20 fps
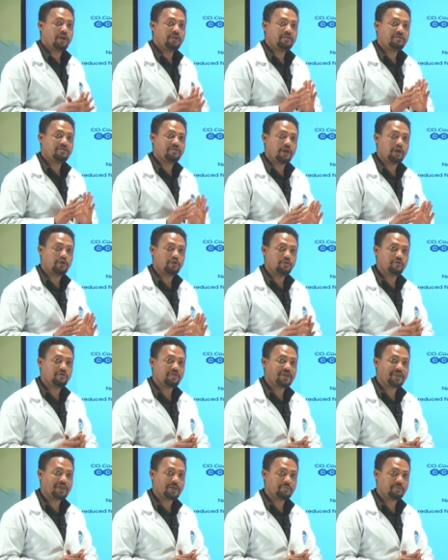stage of
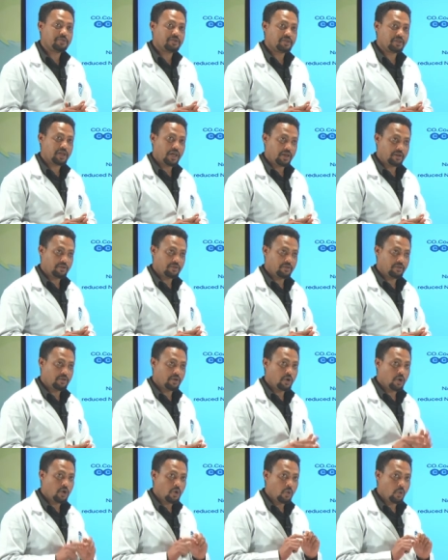Krebs cycle,
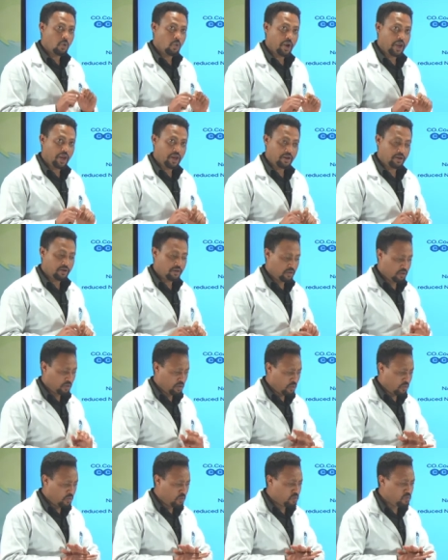where
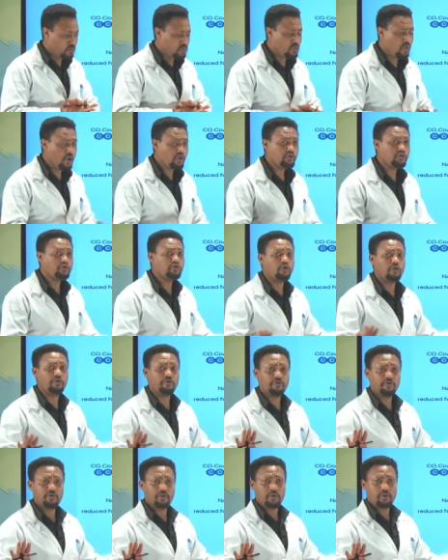most
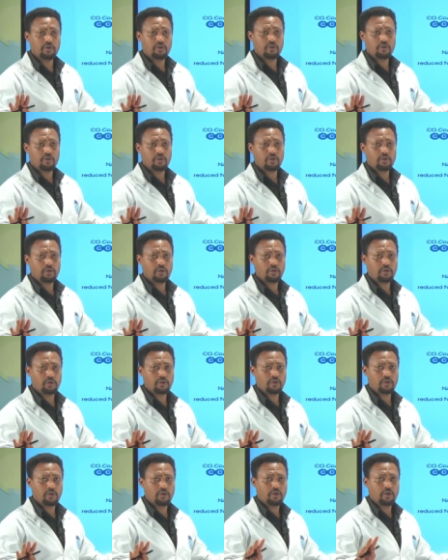of
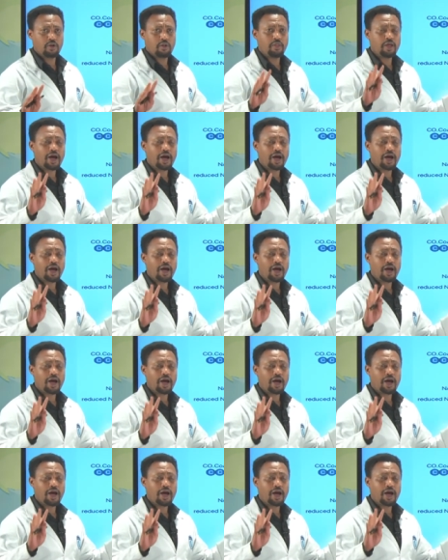the